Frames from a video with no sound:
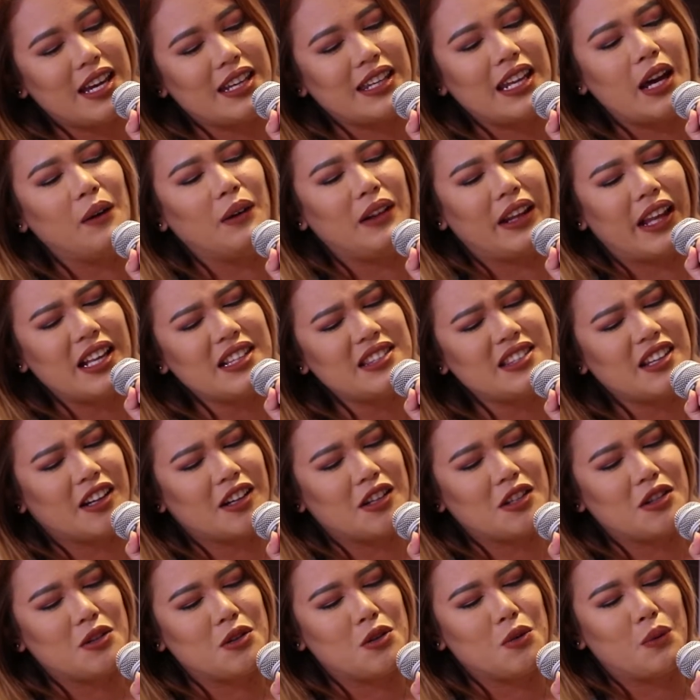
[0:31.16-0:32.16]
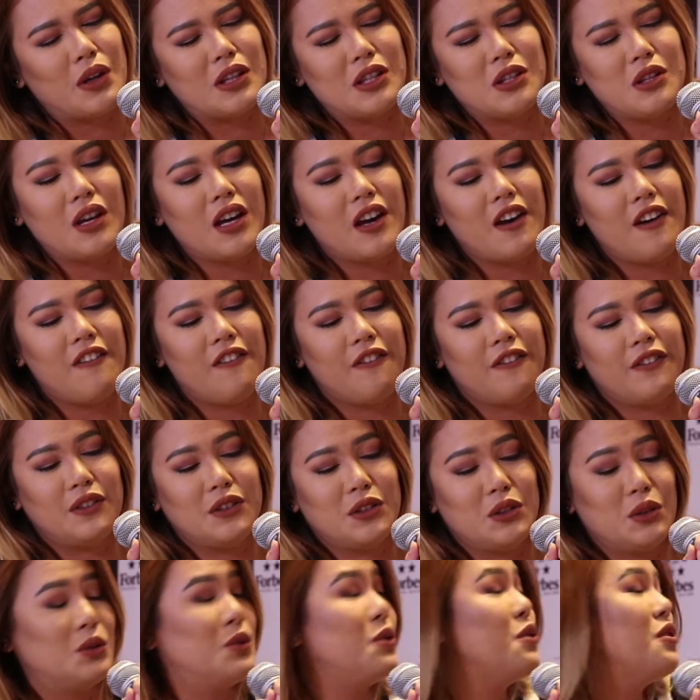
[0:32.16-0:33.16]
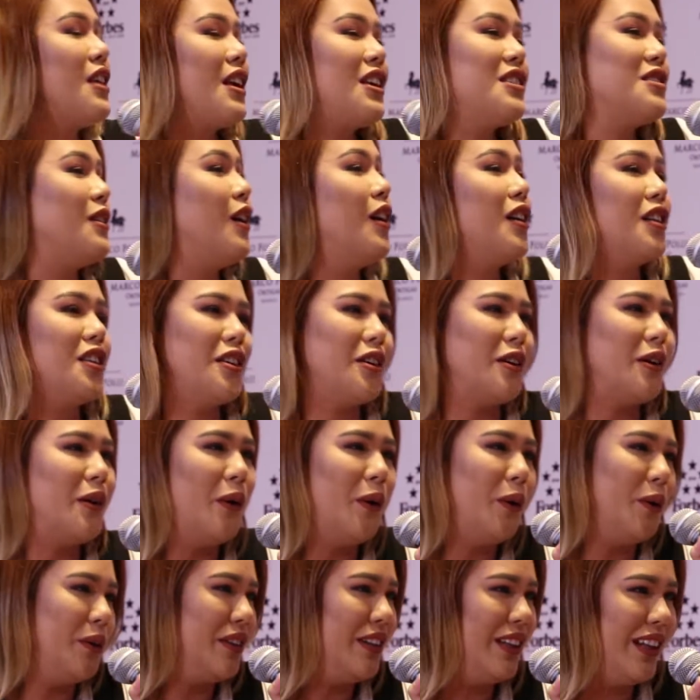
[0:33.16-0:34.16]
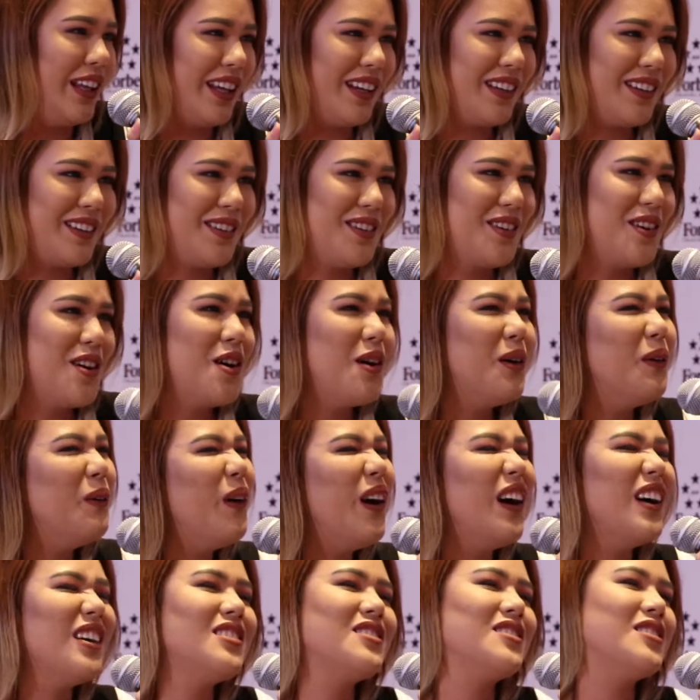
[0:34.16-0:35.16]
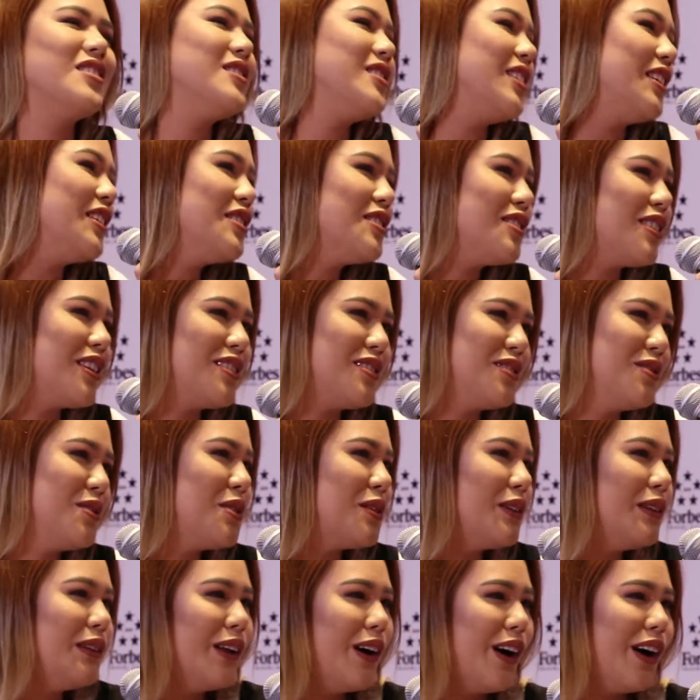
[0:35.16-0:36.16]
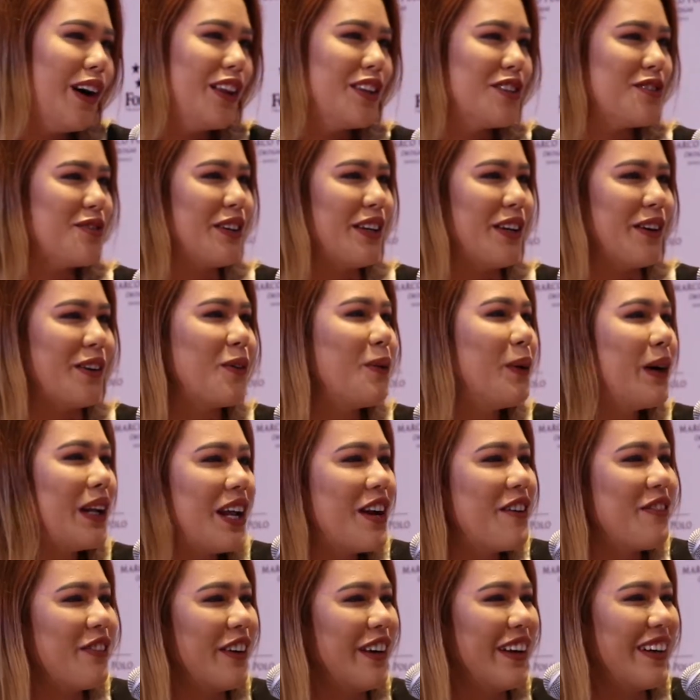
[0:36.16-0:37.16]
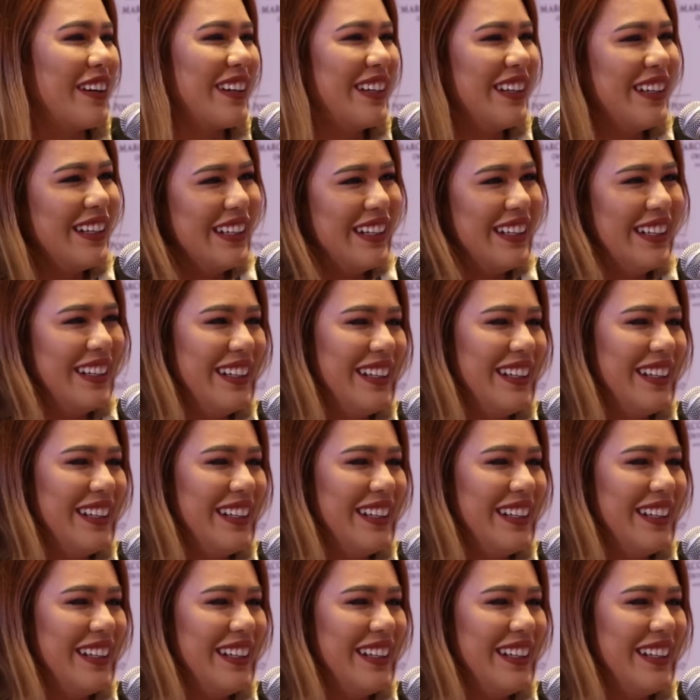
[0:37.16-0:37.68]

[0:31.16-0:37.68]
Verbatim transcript: ten. How lazy are you when you have to do things on your own? Like wash the dishes, do your laundry, or whatever? Oh,